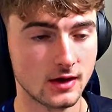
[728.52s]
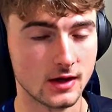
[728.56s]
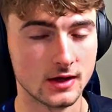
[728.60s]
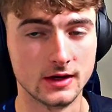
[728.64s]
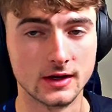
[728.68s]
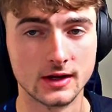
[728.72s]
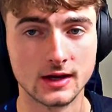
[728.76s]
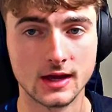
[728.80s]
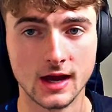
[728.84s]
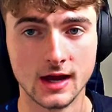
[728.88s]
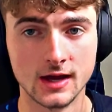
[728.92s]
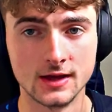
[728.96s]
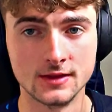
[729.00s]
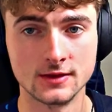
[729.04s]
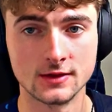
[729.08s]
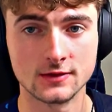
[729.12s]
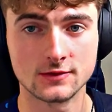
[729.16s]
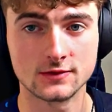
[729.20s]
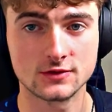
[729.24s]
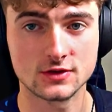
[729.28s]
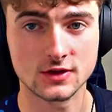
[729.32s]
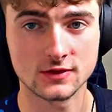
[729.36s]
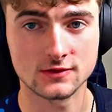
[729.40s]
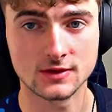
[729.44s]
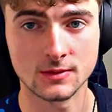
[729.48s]
And again, this is
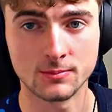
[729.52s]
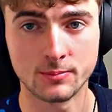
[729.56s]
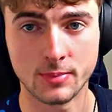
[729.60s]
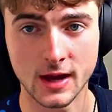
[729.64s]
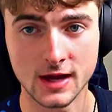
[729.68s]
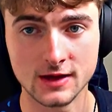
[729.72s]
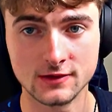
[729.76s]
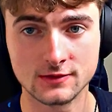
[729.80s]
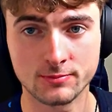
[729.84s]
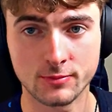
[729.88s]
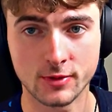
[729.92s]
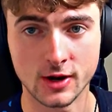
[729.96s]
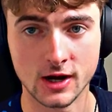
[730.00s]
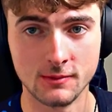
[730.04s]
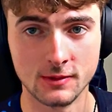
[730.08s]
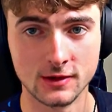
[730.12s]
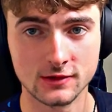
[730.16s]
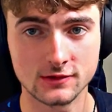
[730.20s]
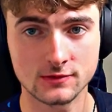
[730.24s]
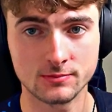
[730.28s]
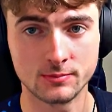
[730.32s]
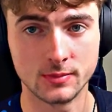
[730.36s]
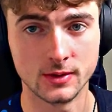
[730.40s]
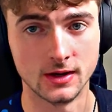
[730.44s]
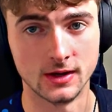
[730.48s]
just a base
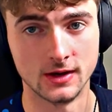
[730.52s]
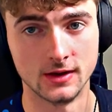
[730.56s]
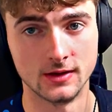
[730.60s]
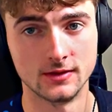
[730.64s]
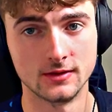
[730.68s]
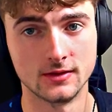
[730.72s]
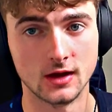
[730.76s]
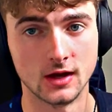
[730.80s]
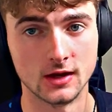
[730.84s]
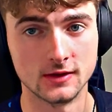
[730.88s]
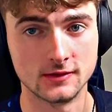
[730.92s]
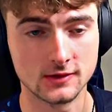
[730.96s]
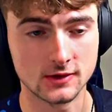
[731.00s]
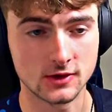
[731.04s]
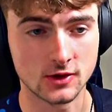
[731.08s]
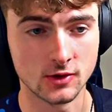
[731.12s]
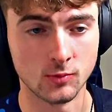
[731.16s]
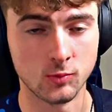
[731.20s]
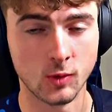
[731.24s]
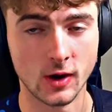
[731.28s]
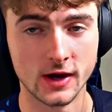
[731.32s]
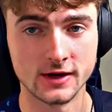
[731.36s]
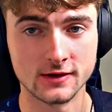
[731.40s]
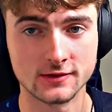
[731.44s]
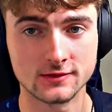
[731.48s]
premise, but it's a good
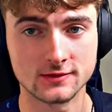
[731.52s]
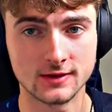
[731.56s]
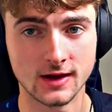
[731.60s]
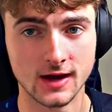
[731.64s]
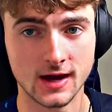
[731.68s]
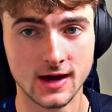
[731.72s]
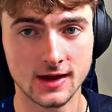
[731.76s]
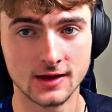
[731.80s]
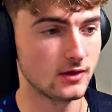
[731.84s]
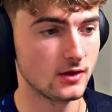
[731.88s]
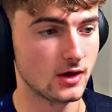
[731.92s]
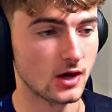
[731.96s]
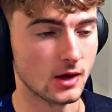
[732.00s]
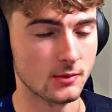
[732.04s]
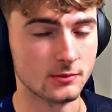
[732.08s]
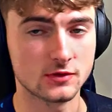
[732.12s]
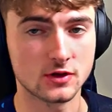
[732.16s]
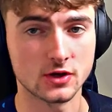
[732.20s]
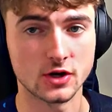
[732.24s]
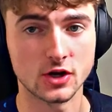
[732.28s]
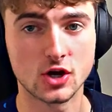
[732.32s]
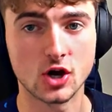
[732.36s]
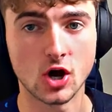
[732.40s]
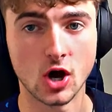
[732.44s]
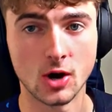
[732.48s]
way to start. I'm just
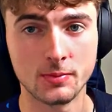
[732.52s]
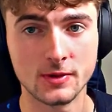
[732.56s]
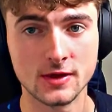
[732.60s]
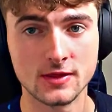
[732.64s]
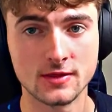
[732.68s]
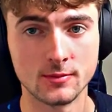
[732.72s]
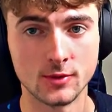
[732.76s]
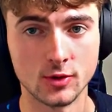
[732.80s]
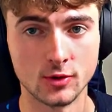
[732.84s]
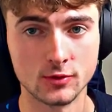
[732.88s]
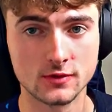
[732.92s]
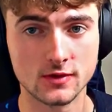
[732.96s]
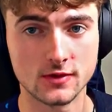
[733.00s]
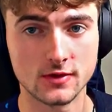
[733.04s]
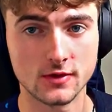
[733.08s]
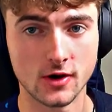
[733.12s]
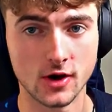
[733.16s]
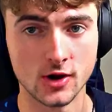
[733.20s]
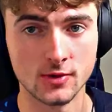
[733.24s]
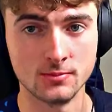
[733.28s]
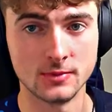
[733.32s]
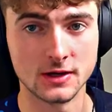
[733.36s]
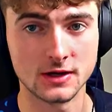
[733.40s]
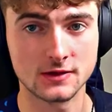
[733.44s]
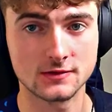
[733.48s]
going to copy them all to their
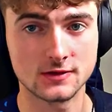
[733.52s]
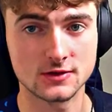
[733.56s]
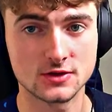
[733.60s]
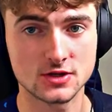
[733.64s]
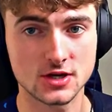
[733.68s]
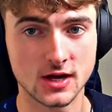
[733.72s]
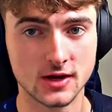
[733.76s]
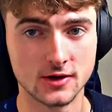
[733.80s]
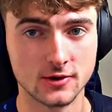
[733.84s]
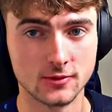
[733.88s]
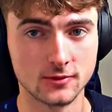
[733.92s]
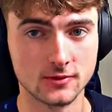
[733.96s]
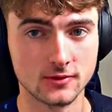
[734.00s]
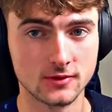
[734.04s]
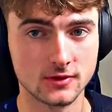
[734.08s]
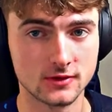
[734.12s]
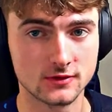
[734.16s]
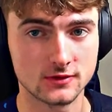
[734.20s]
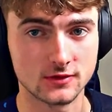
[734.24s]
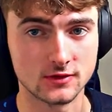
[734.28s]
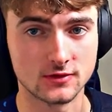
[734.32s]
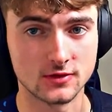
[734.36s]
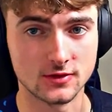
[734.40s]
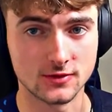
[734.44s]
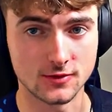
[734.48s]
own mixer channel.
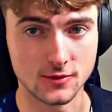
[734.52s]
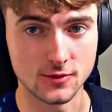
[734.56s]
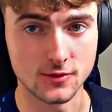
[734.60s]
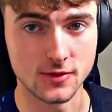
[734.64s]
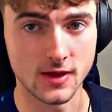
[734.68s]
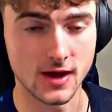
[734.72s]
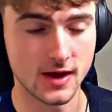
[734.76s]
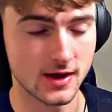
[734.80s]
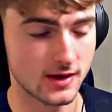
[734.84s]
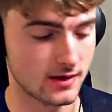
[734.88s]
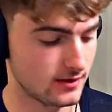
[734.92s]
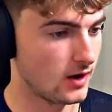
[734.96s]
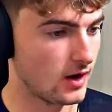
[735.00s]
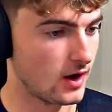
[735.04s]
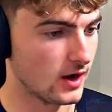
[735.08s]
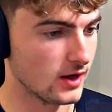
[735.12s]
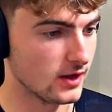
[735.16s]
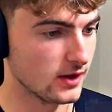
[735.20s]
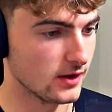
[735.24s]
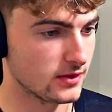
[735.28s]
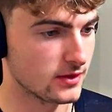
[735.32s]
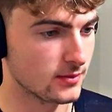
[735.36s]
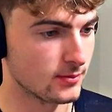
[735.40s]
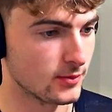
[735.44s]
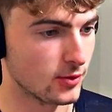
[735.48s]
So to do that,
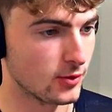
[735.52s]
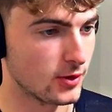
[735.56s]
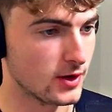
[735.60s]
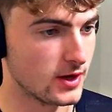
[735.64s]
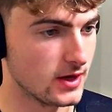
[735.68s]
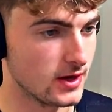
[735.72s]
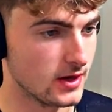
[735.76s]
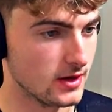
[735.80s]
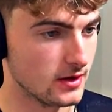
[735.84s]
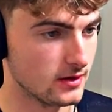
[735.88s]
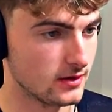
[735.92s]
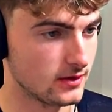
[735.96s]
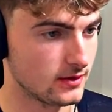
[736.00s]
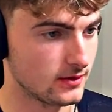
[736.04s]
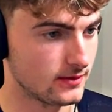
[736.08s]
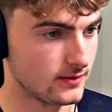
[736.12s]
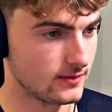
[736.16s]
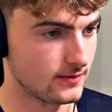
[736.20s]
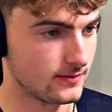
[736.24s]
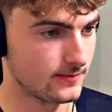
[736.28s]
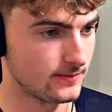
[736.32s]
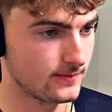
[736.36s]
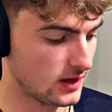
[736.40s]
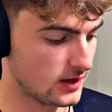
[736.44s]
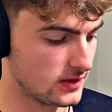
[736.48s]
highlight them all here,
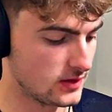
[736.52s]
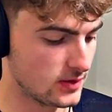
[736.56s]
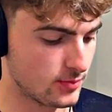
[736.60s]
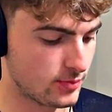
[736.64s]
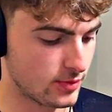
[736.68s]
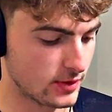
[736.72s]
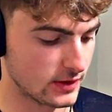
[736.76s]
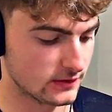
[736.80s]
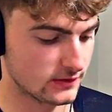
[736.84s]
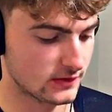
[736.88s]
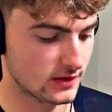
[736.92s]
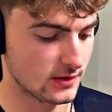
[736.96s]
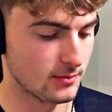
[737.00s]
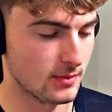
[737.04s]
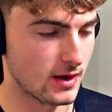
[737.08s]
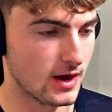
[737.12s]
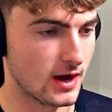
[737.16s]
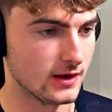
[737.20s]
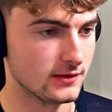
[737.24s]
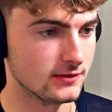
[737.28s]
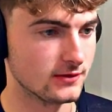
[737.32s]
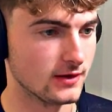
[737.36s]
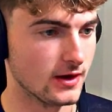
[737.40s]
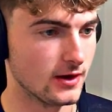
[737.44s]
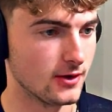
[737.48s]
and then press
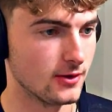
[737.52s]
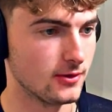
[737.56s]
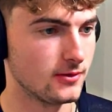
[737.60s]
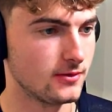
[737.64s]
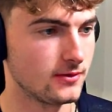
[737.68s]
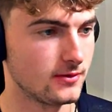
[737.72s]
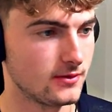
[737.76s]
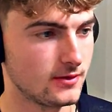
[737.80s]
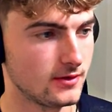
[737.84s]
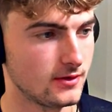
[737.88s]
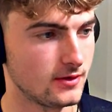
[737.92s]
Command L.